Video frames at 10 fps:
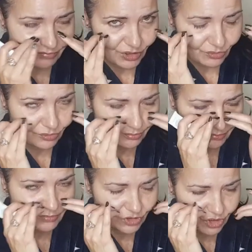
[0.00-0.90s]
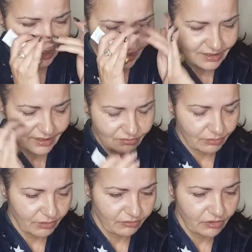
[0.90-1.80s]
you know, genetic,
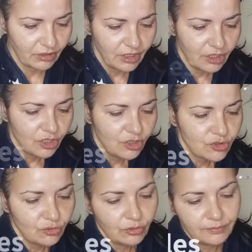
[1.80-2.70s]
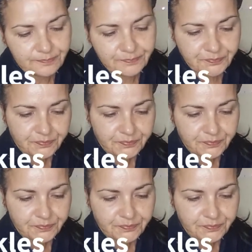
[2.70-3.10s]
whatever. So